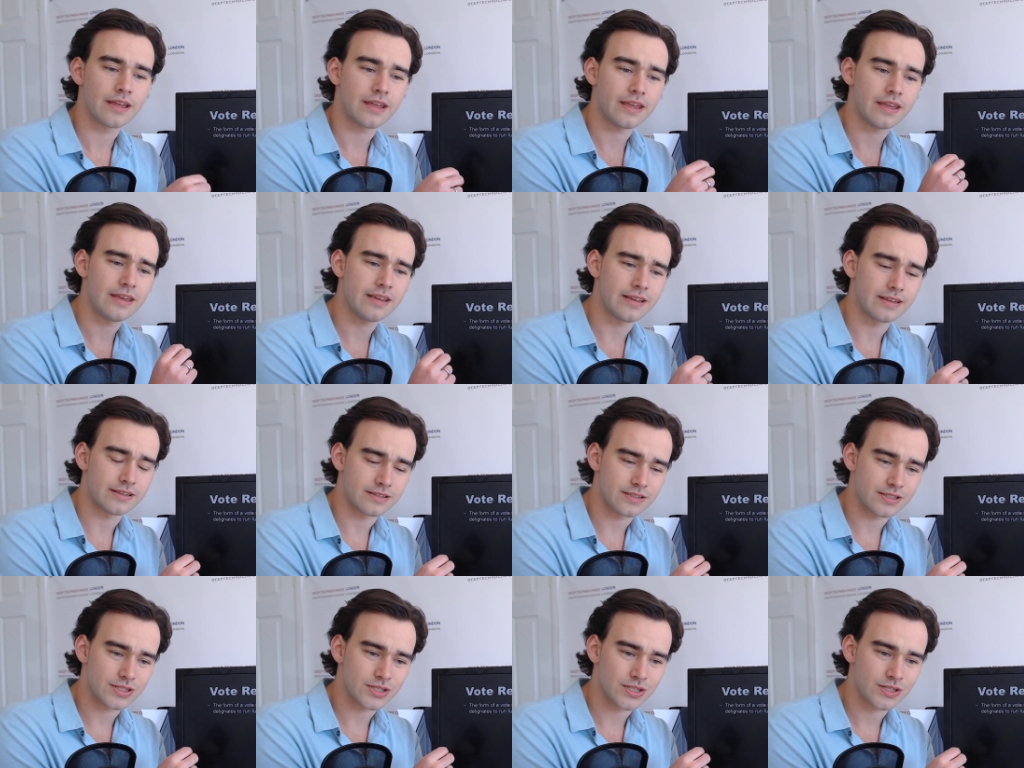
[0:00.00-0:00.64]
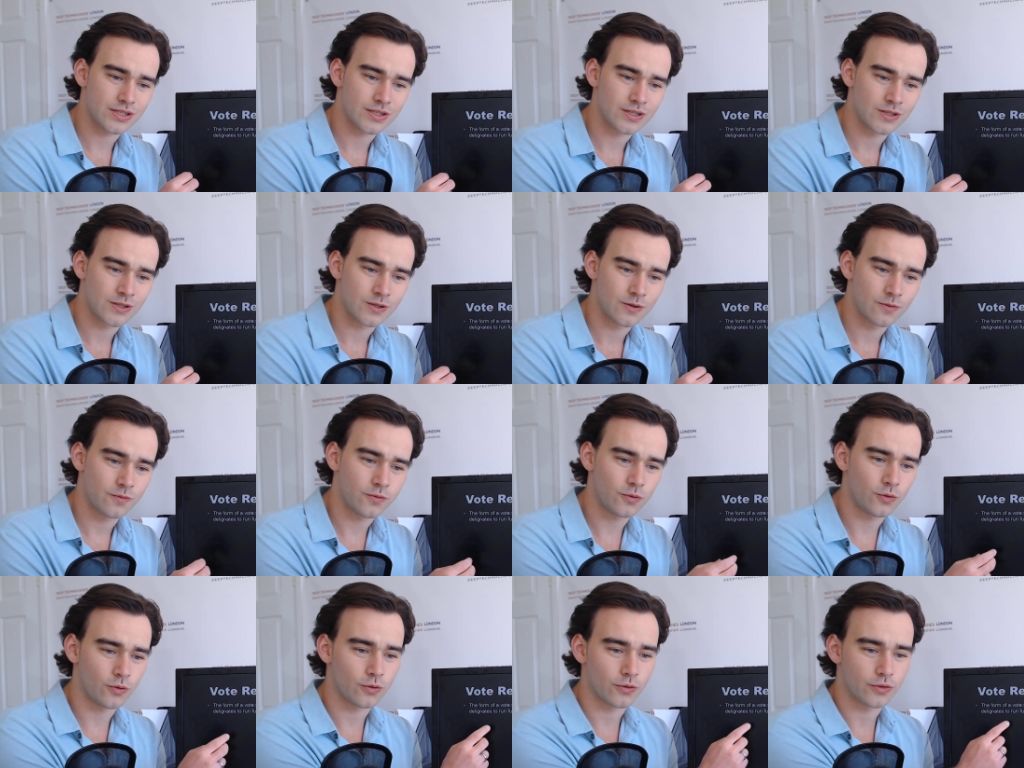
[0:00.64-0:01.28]
is
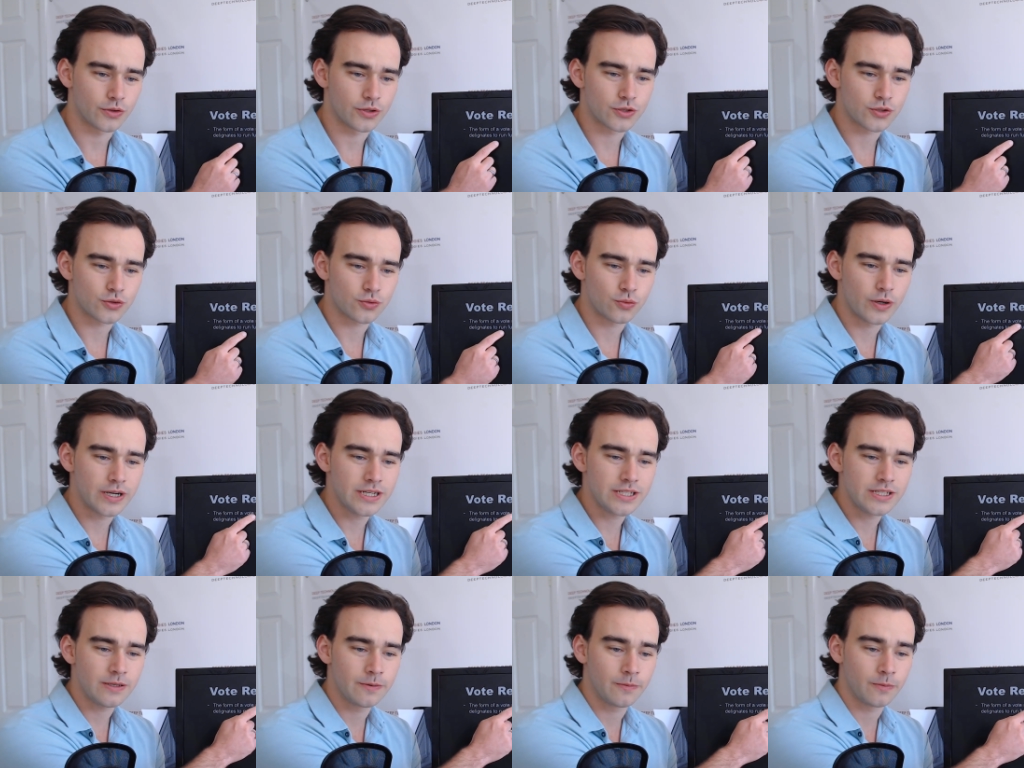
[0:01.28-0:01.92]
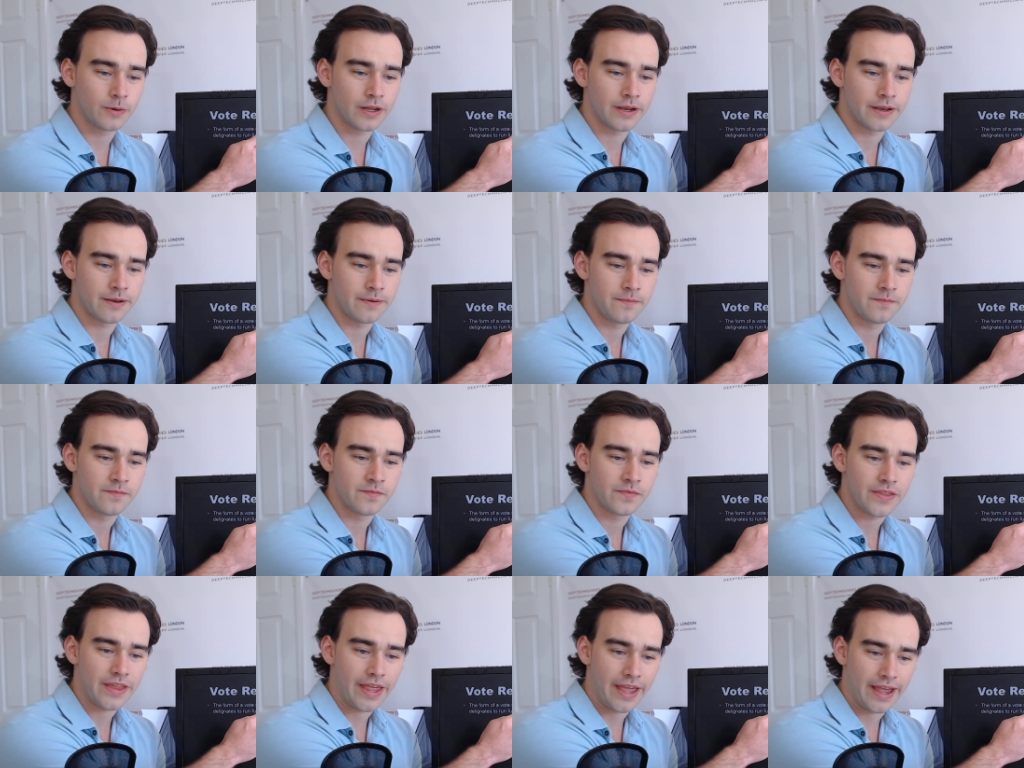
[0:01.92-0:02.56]
for the 21
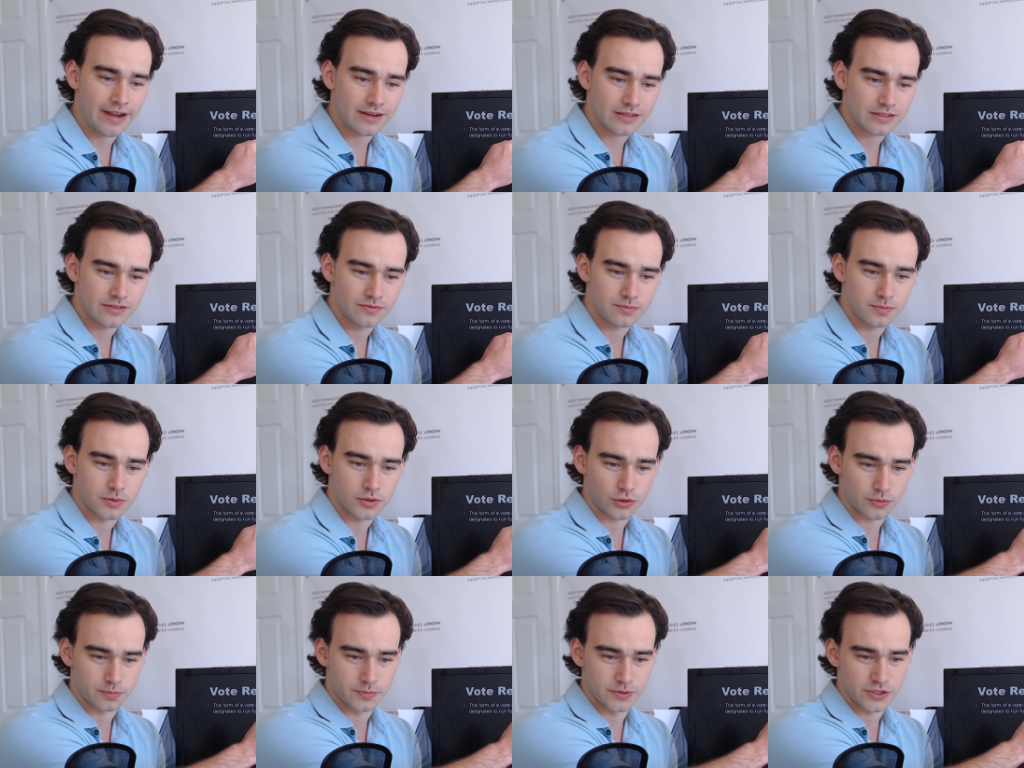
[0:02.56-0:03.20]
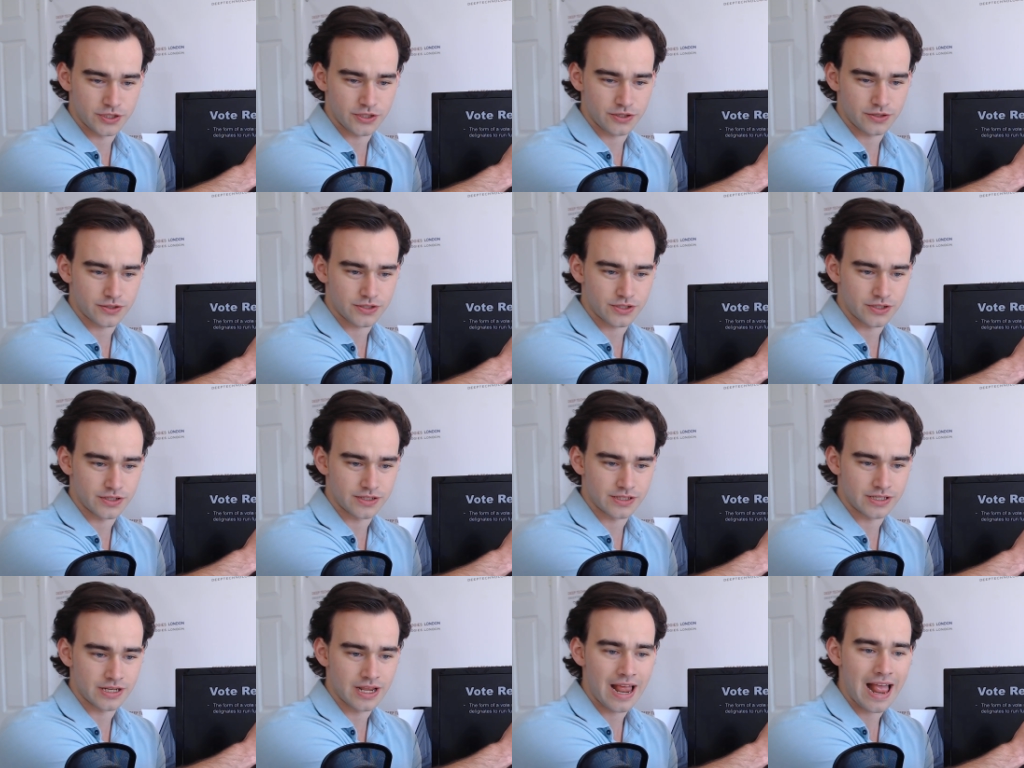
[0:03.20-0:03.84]
active block
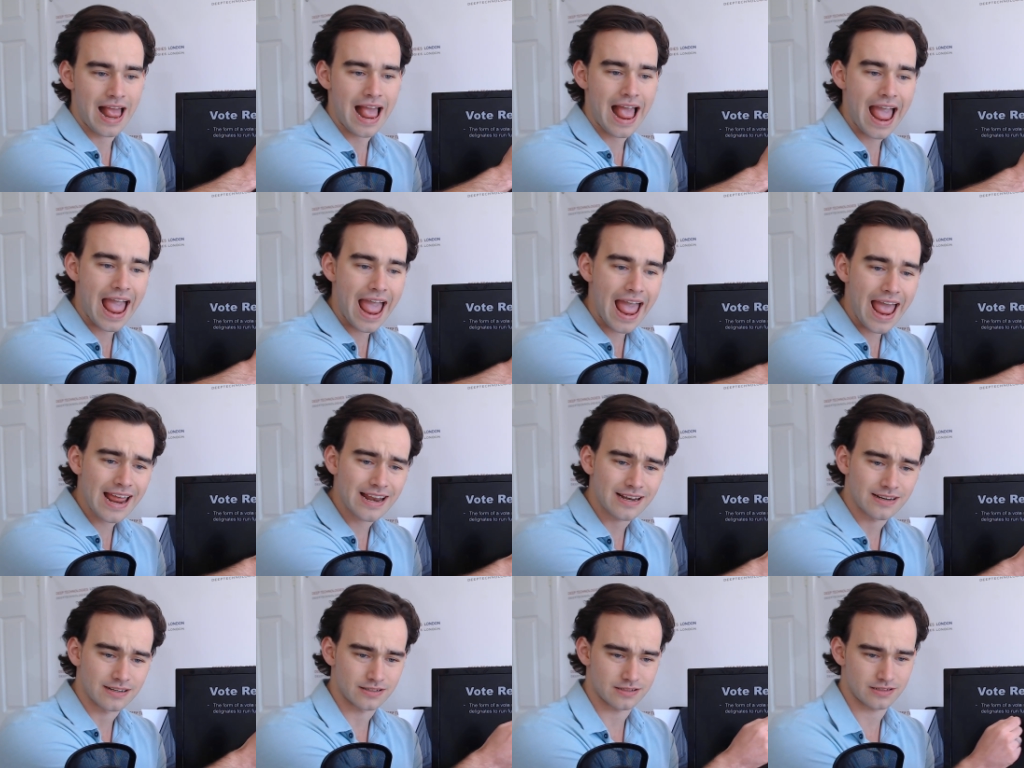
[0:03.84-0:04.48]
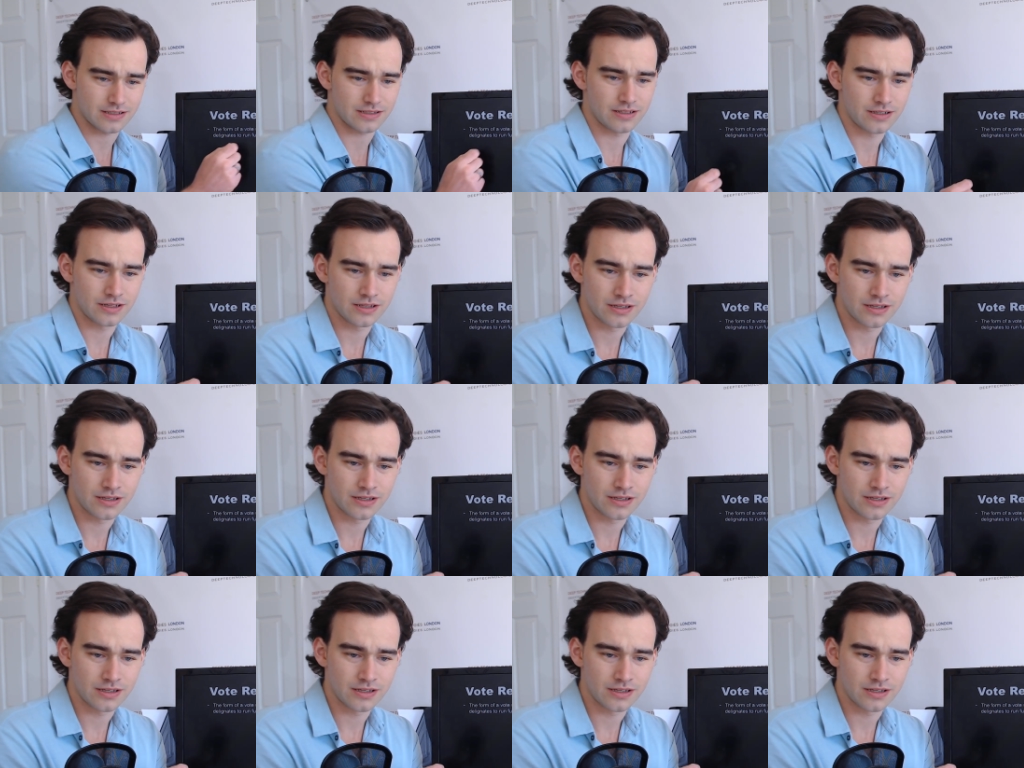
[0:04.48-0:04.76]
producers and